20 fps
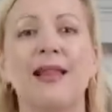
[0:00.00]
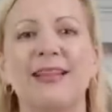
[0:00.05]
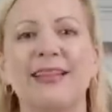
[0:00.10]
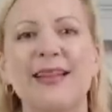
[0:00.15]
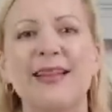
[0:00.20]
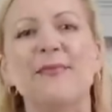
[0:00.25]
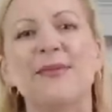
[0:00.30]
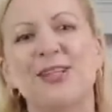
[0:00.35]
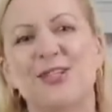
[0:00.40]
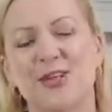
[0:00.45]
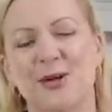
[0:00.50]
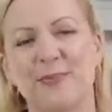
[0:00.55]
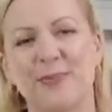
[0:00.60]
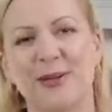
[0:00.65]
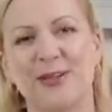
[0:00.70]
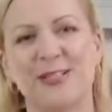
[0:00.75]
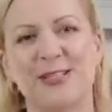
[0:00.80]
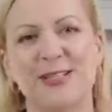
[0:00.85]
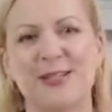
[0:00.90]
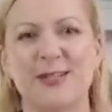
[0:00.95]
Let me jump
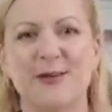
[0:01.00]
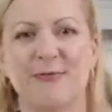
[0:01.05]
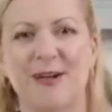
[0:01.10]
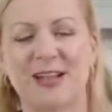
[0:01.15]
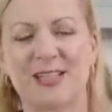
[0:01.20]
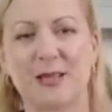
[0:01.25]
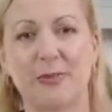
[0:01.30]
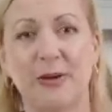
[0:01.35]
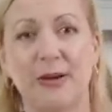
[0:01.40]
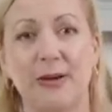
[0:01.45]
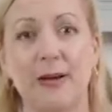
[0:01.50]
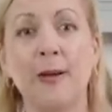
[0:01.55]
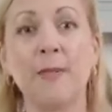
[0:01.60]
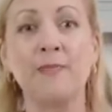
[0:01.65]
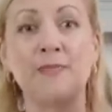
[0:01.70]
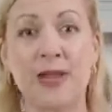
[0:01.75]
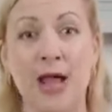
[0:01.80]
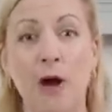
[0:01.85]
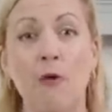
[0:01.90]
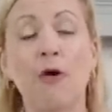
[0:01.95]
into the recipe.
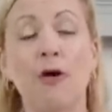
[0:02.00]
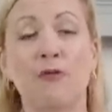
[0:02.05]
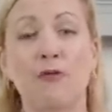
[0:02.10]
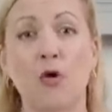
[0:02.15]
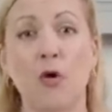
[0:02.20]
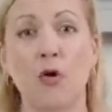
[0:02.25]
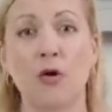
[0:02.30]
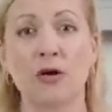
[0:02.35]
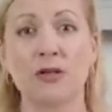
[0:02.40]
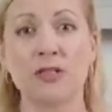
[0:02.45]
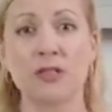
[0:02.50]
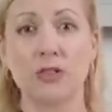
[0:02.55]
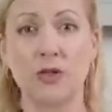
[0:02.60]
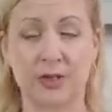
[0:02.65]
Now, of course,